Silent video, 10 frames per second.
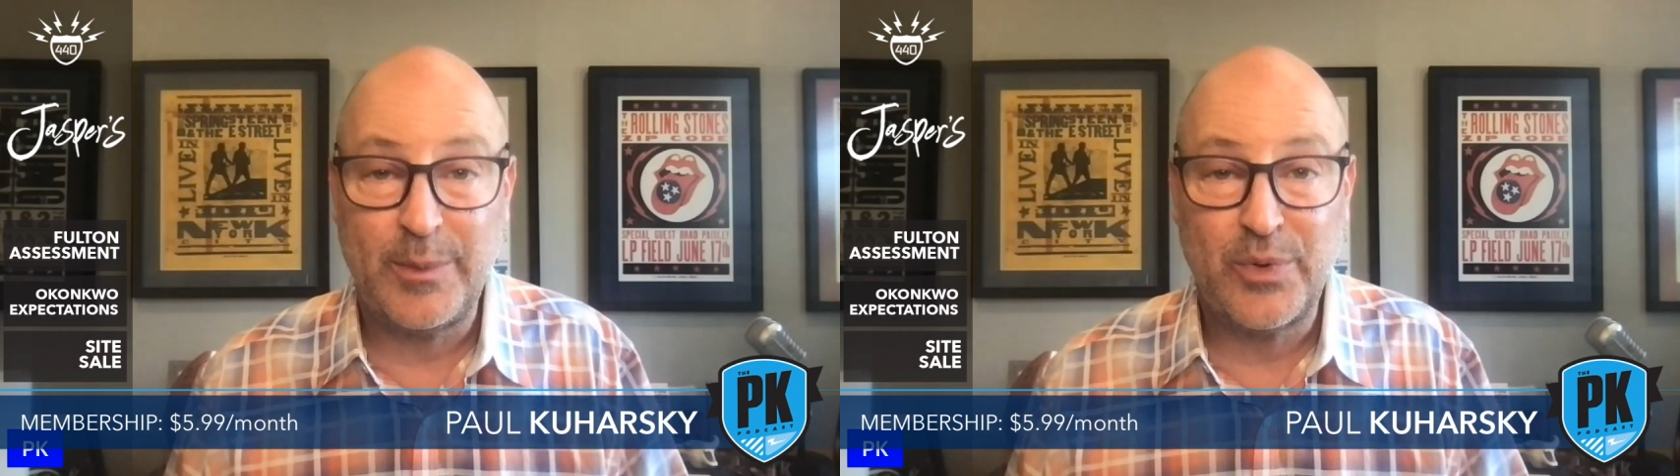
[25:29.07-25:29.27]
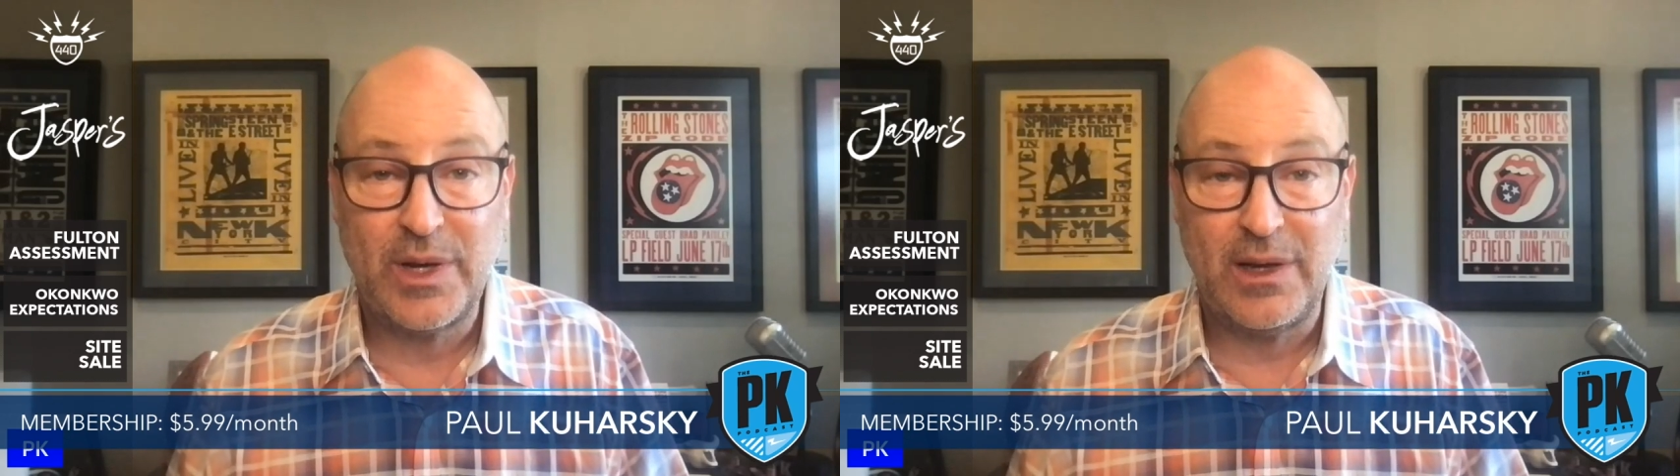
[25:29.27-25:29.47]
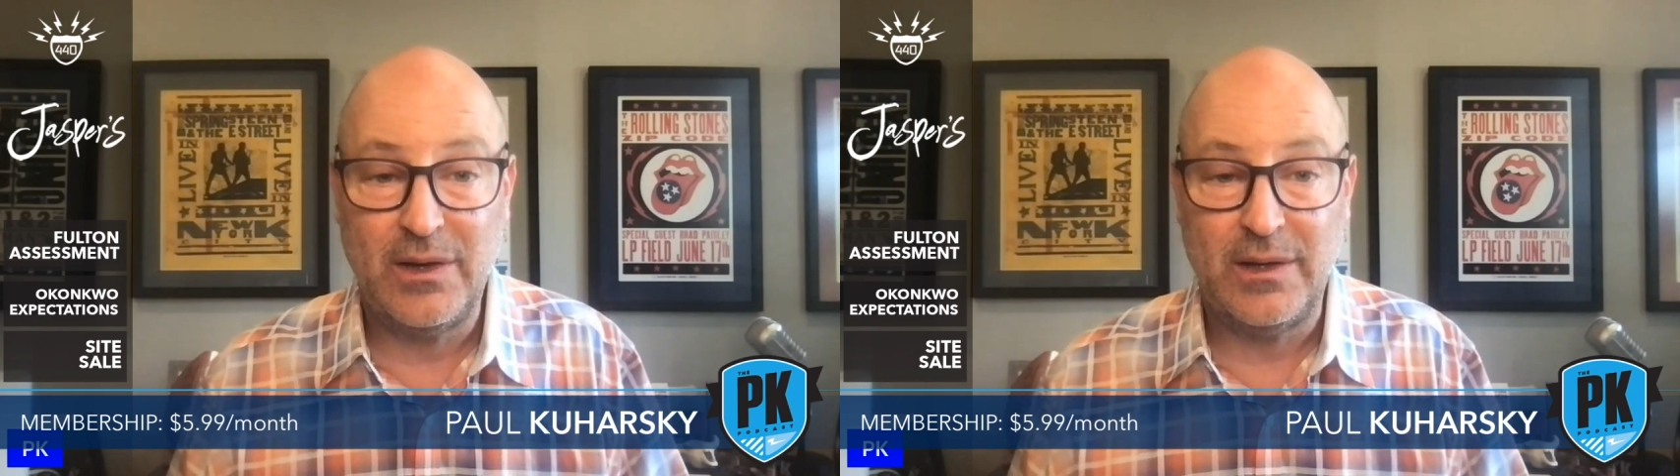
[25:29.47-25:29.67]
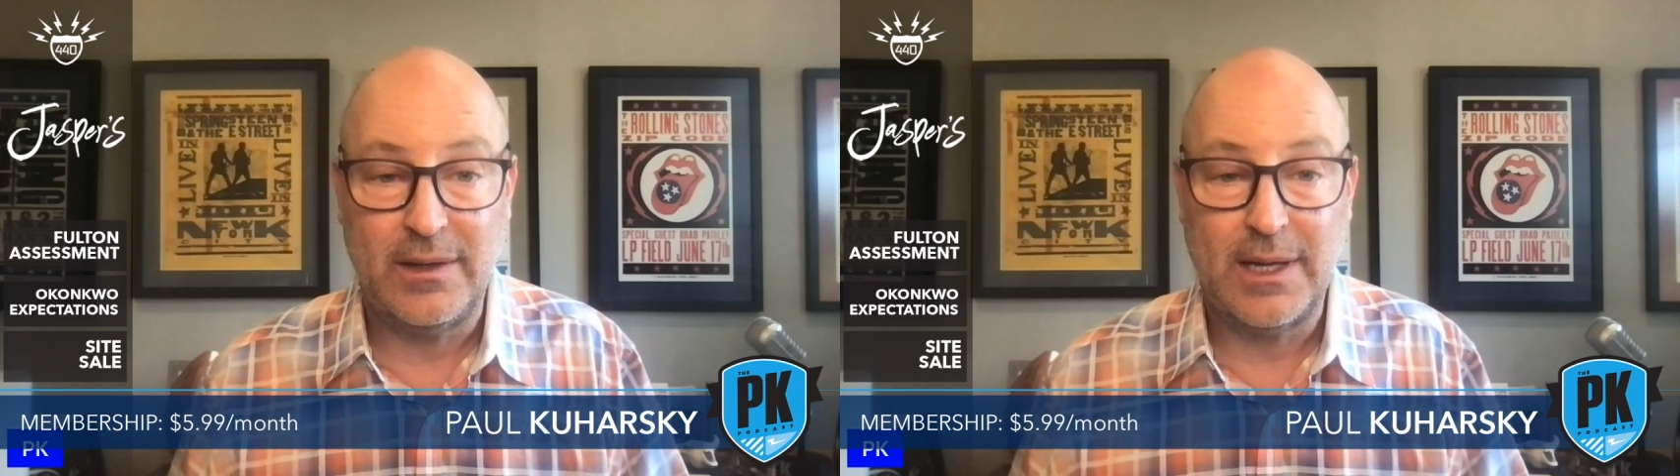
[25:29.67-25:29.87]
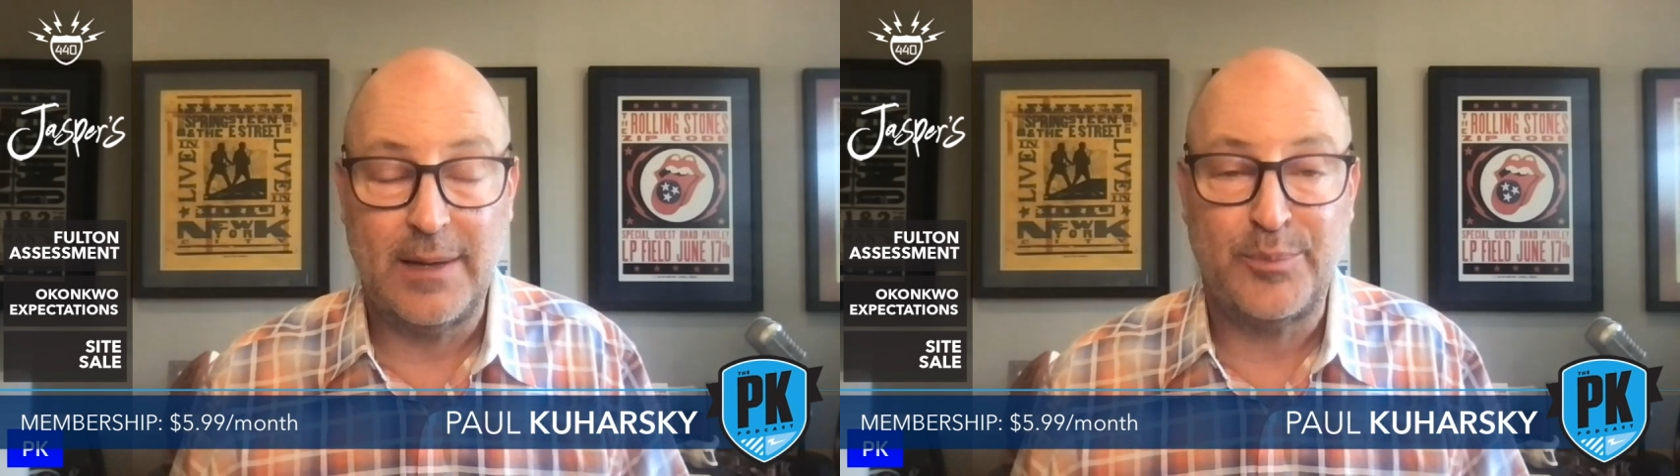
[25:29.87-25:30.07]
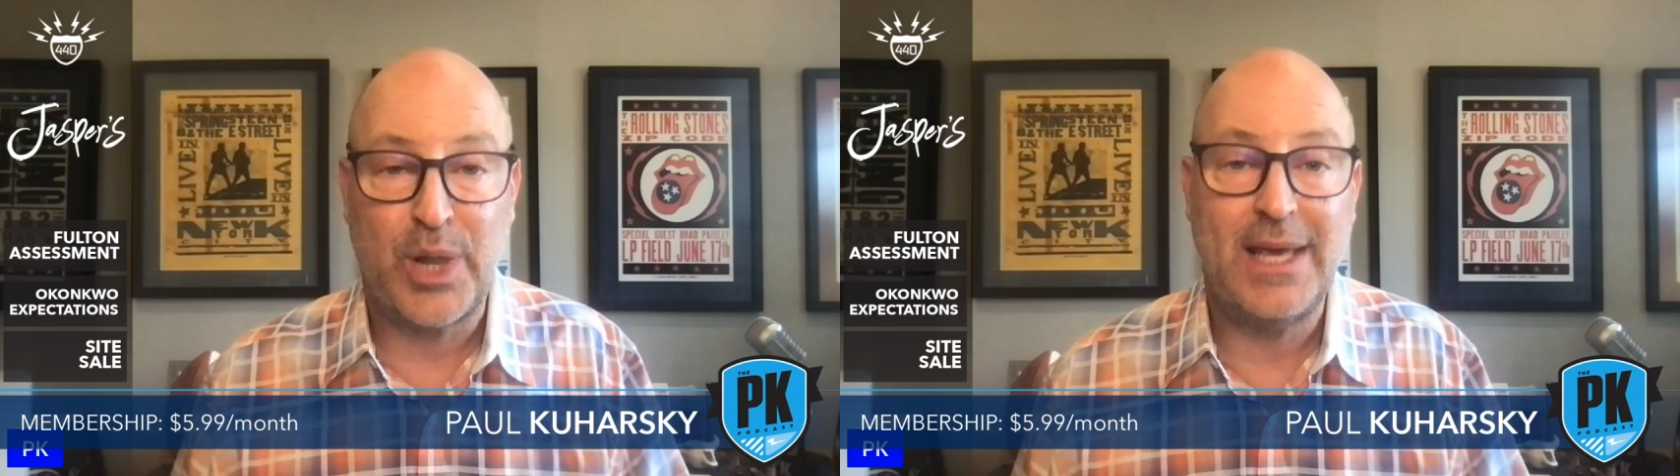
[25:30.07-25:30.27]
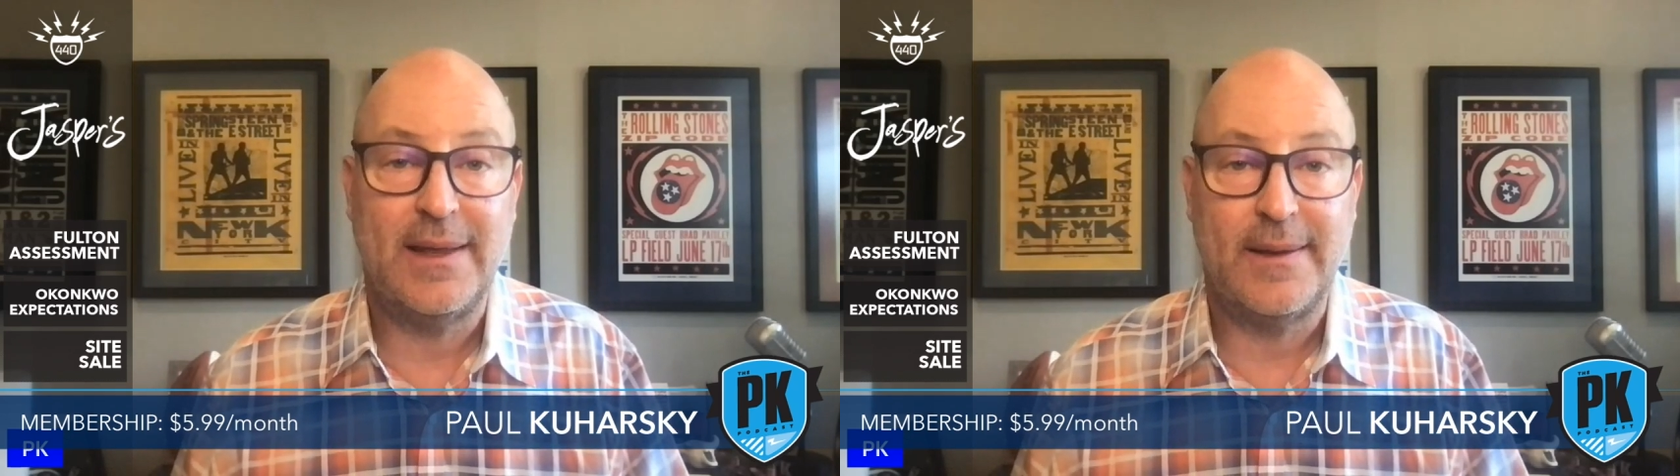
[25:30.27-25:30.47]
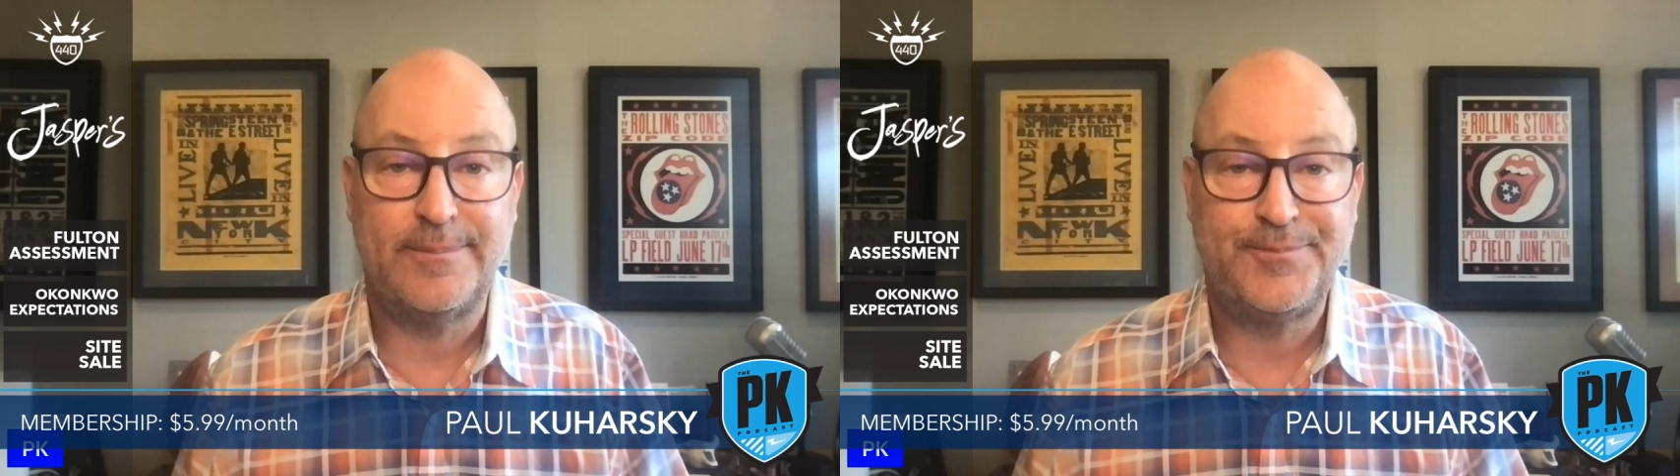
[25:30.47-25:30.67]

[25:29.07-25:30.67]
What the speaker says: pretty good at playing them.